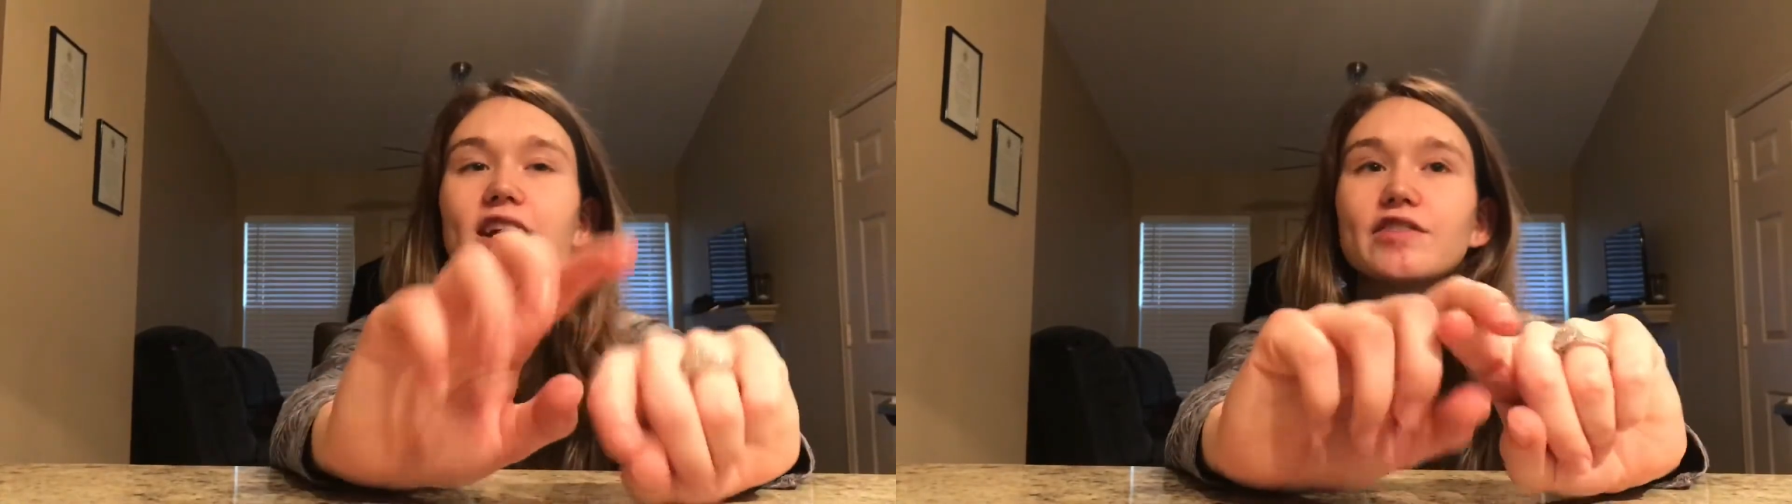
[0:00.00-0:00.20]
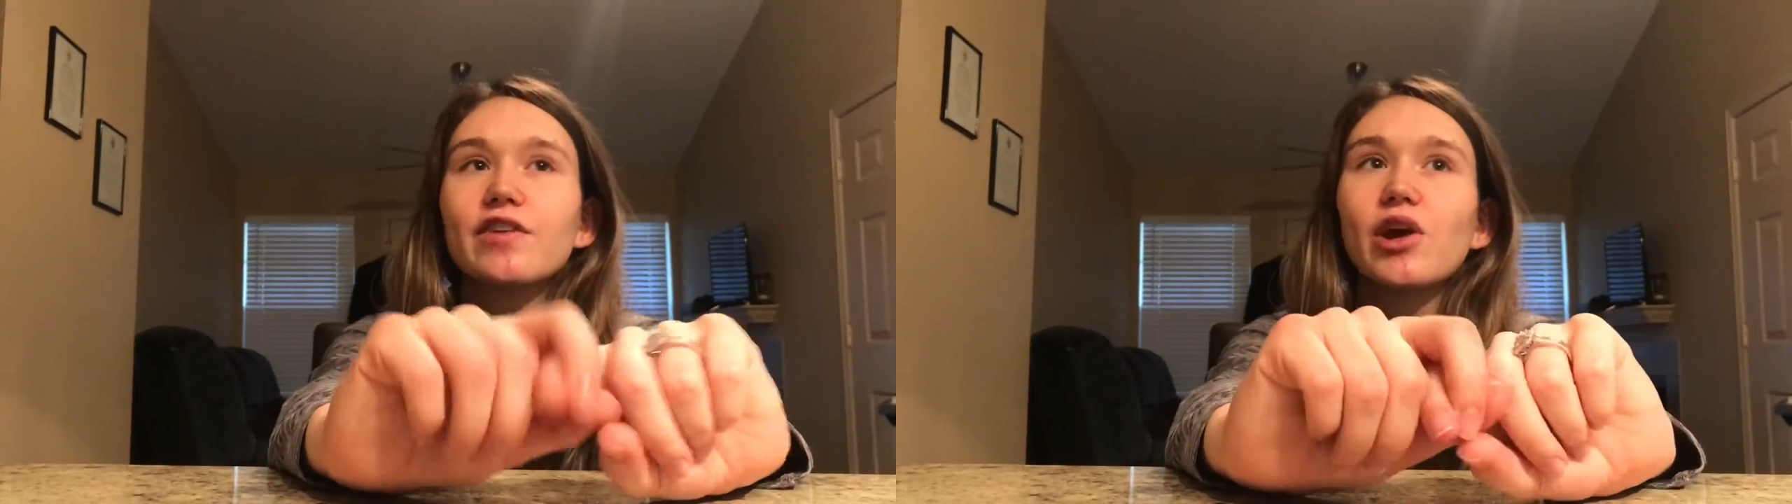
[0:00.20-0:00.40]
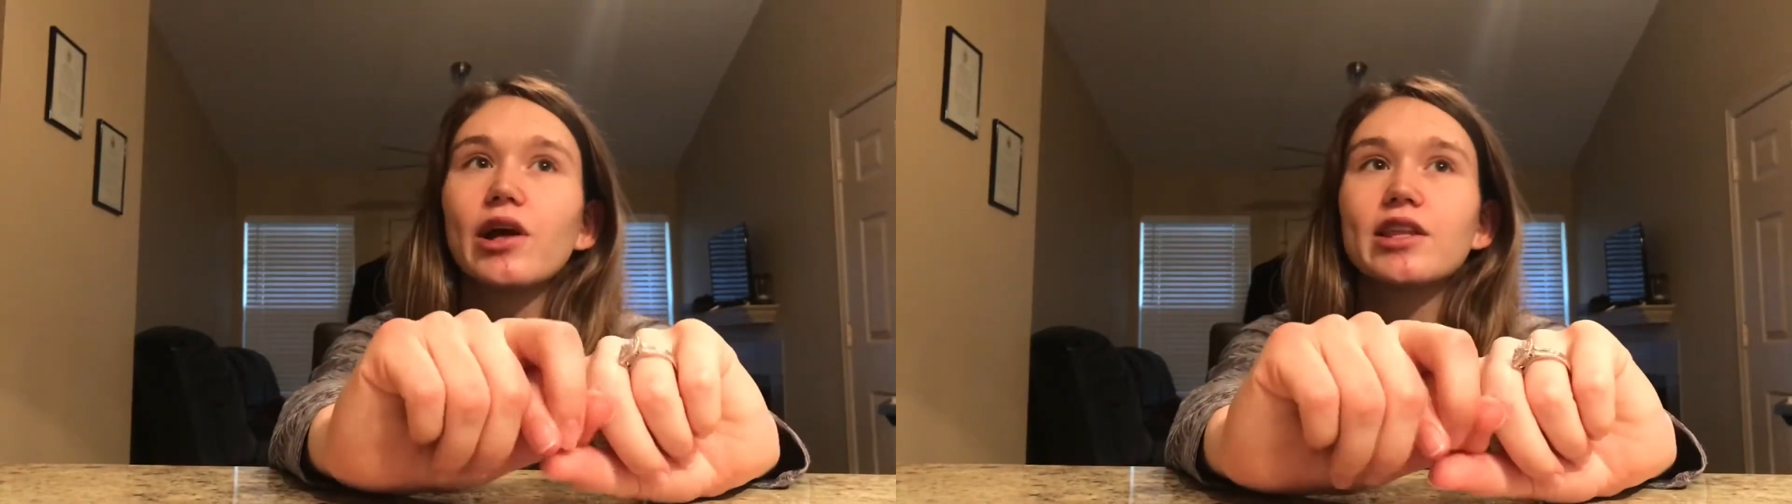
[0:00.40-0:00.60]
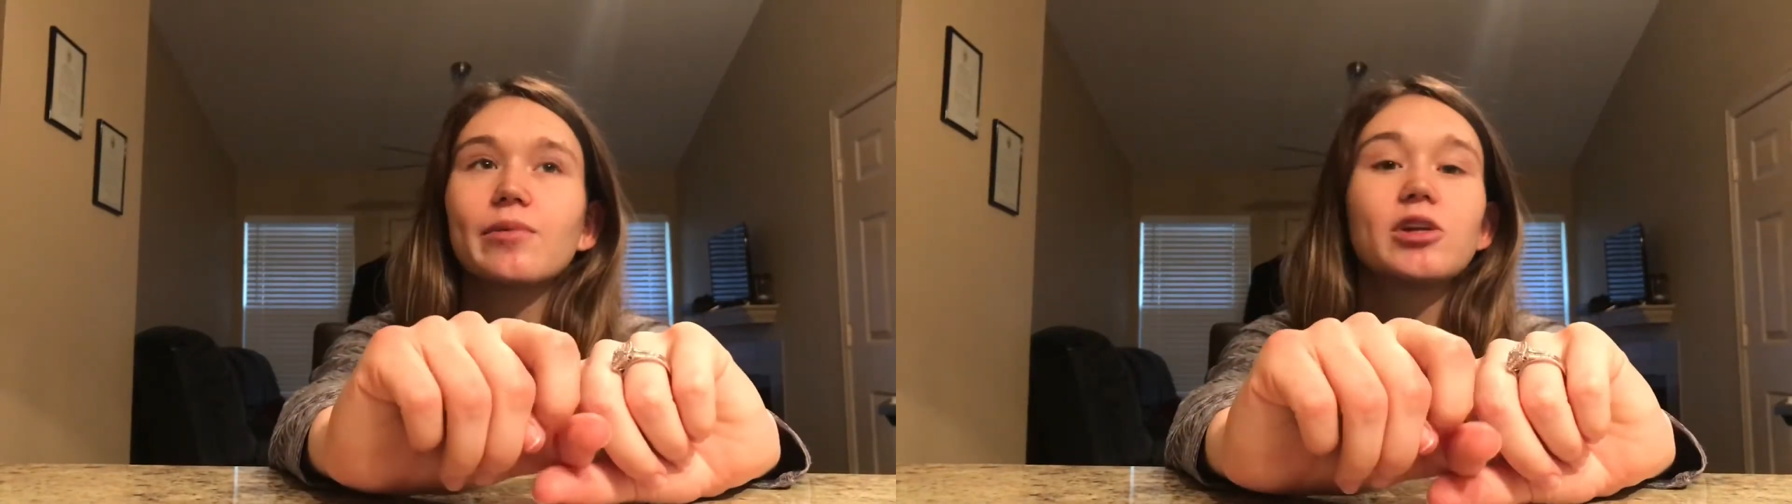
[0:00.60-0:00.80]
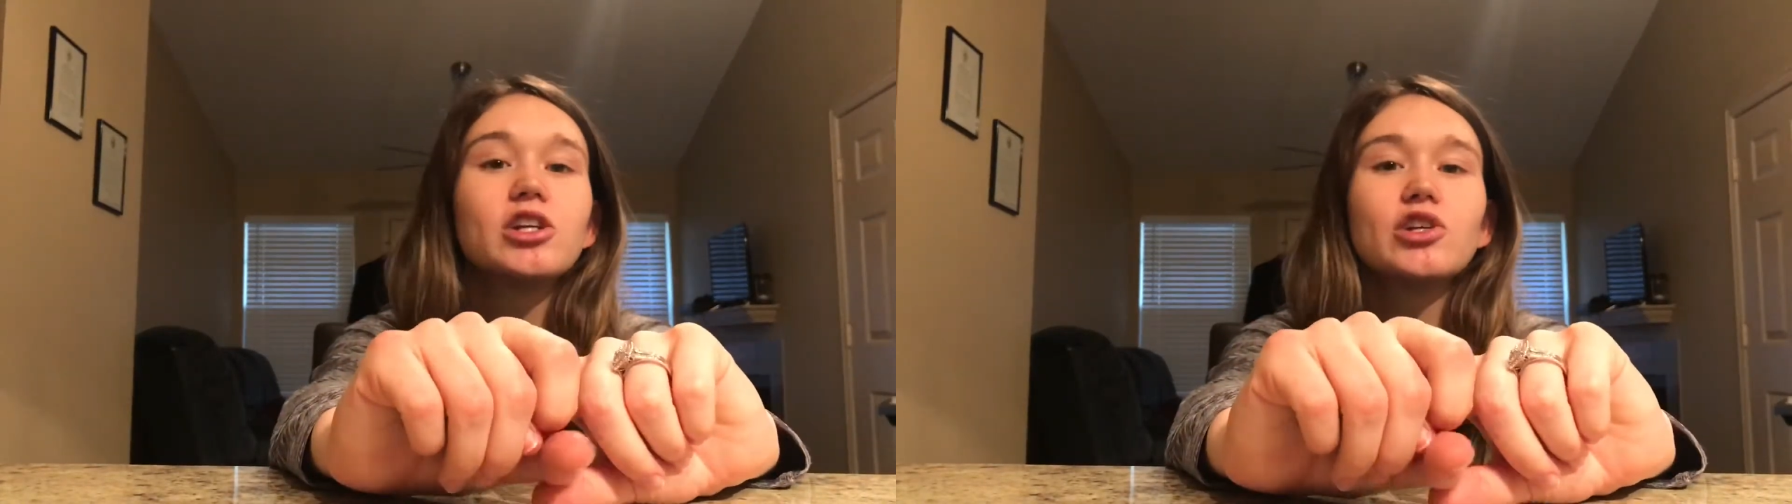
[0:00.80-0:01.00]
video I think
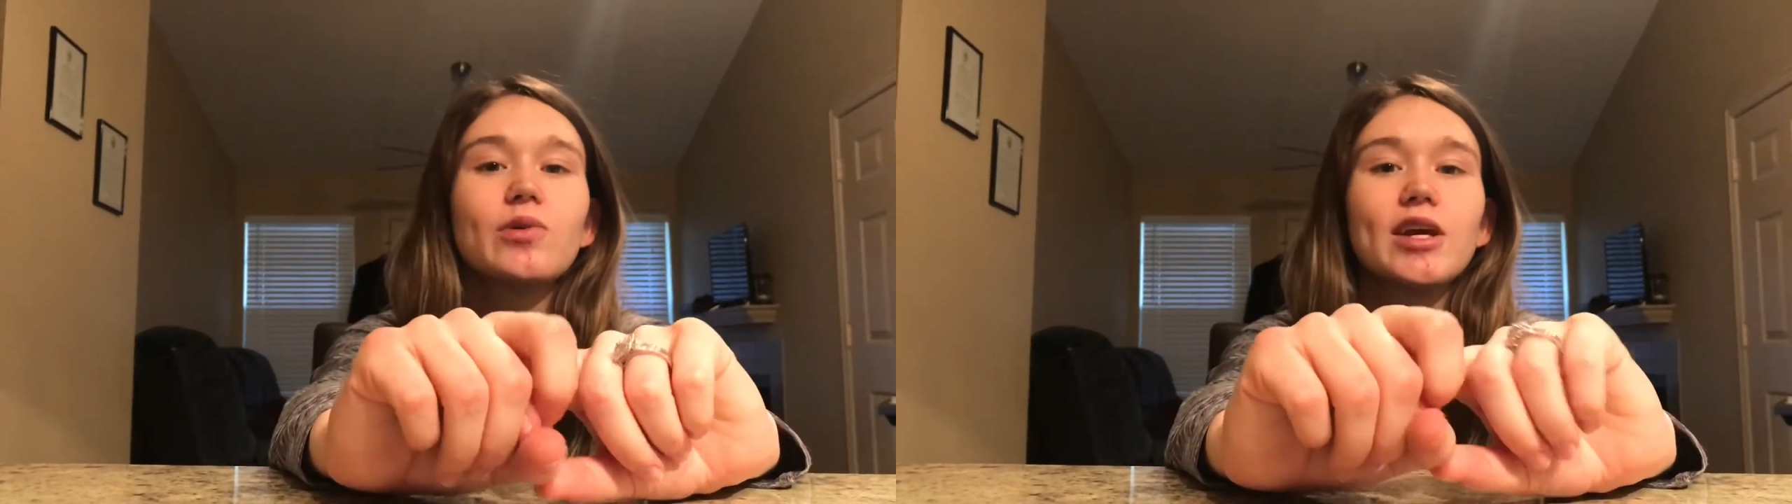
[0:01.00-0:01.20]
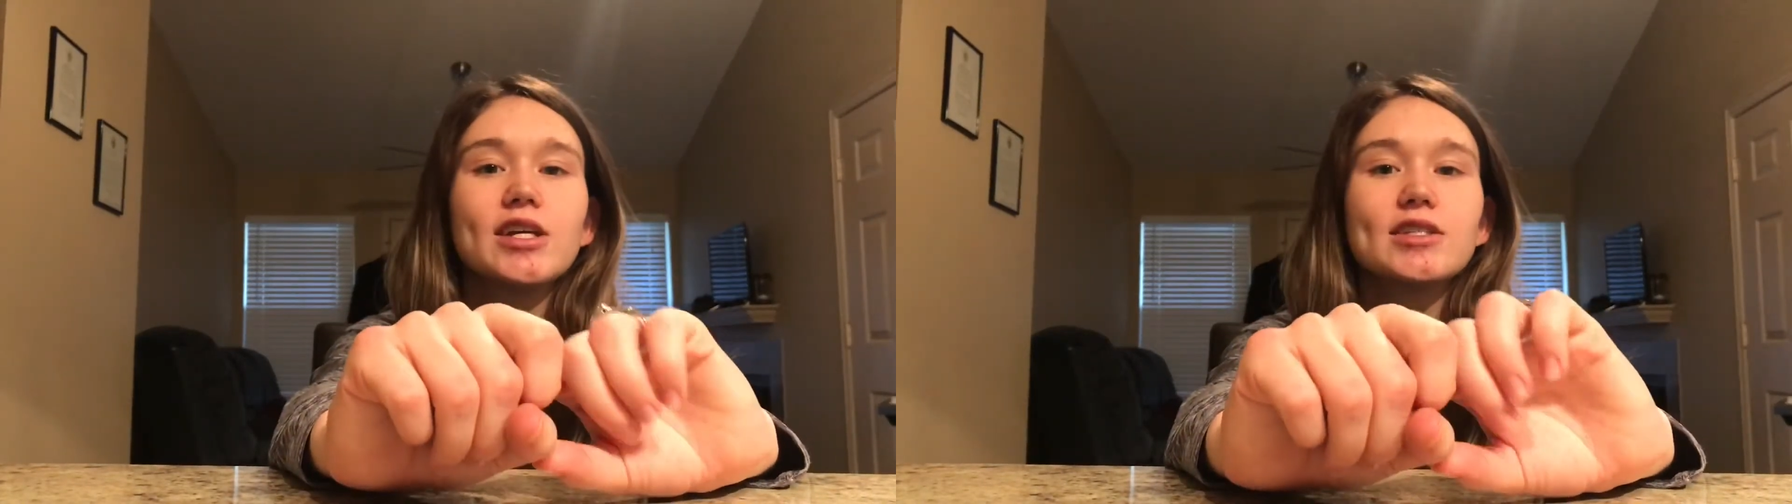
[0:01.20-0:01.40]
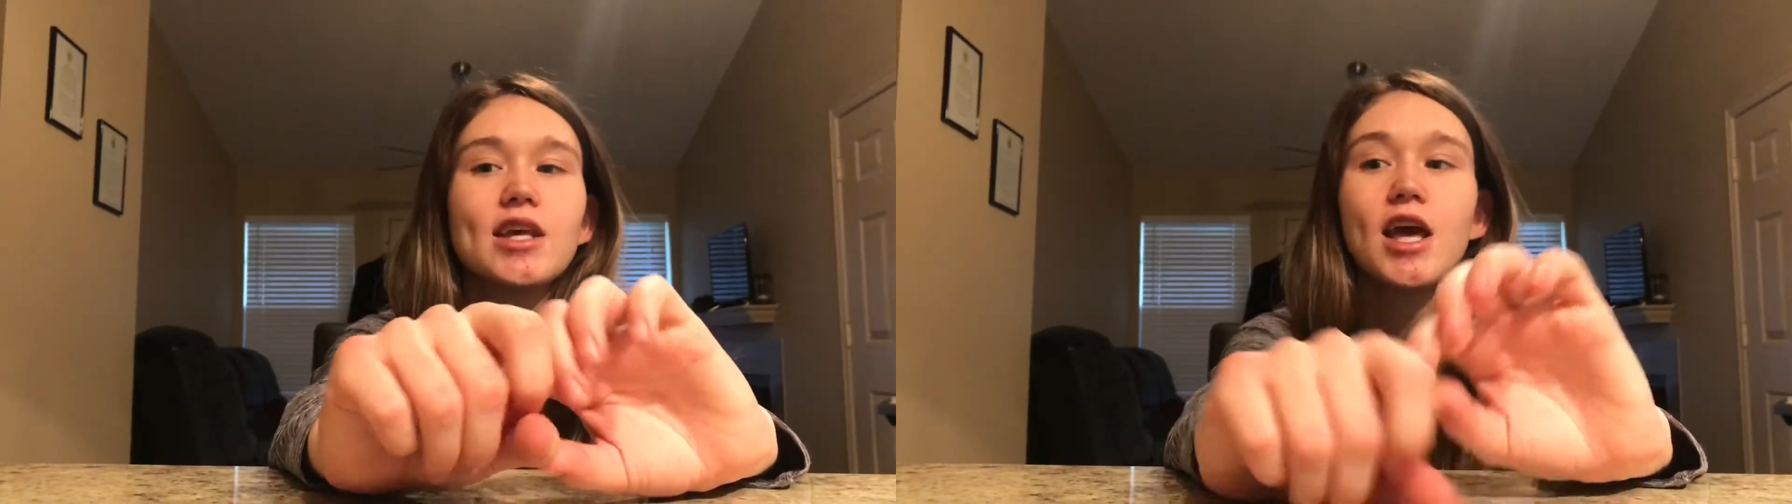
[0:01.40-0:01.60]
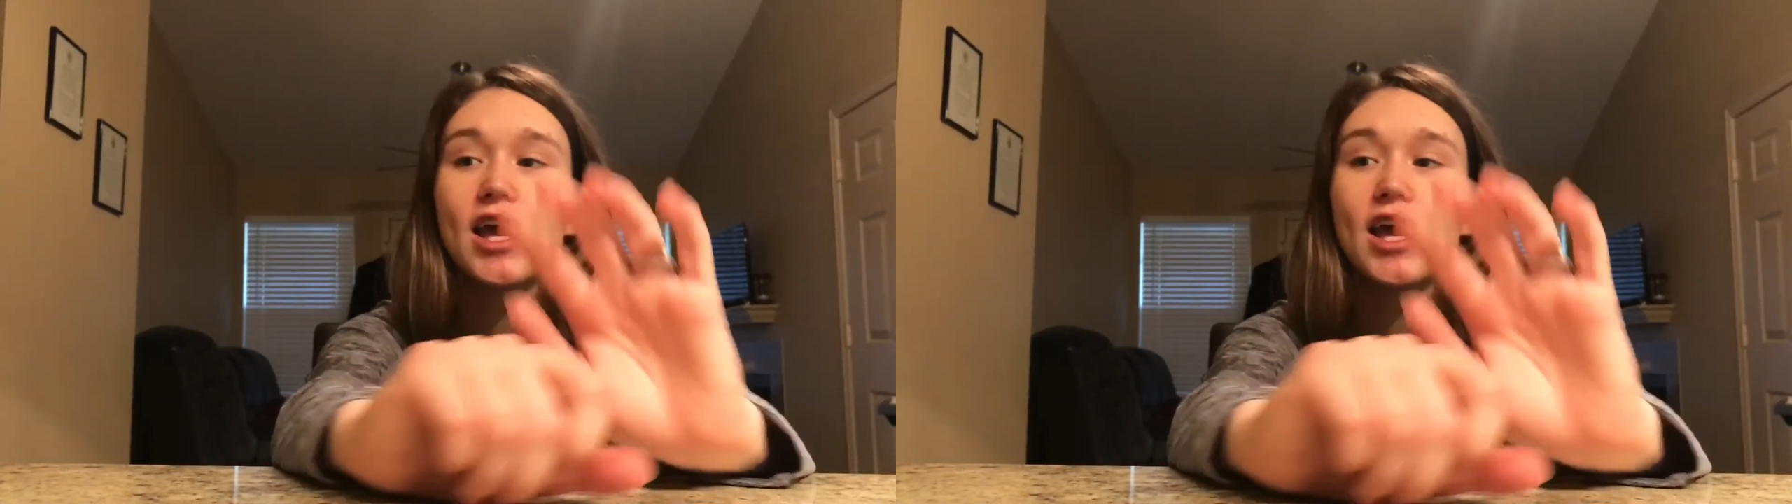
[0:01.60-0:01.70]
I'm going to do is